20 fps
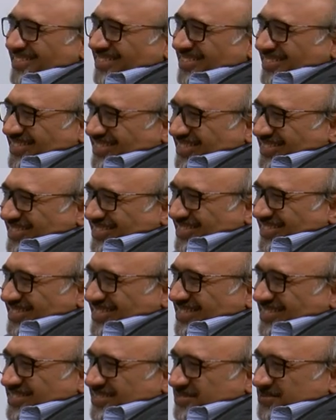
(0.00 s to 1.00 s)

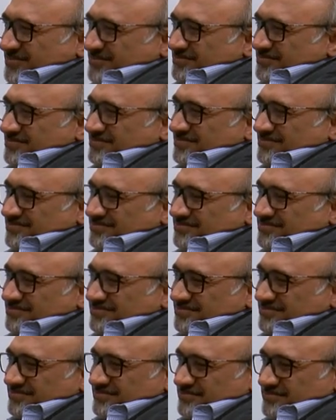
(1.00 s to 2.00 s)

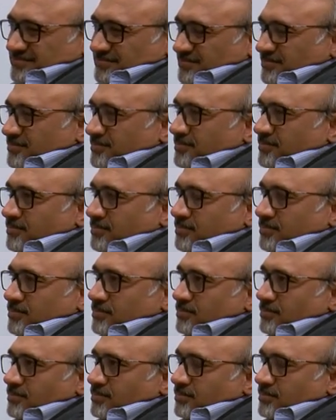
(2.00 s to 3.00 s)

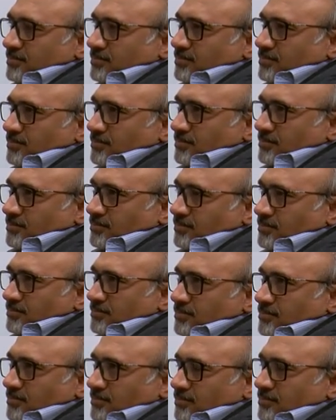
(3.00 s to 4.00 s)

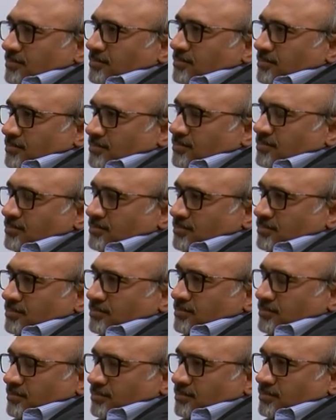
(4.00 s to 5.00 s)

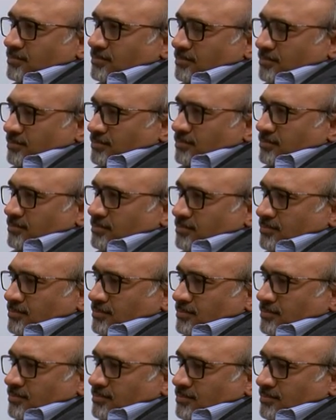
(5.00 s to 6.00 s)

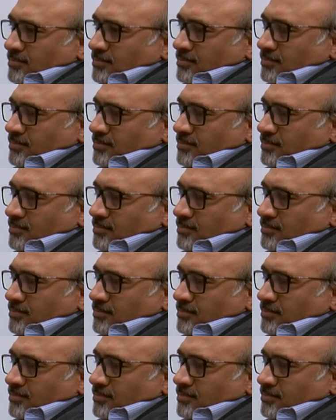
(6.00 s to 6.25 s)
(not speaking)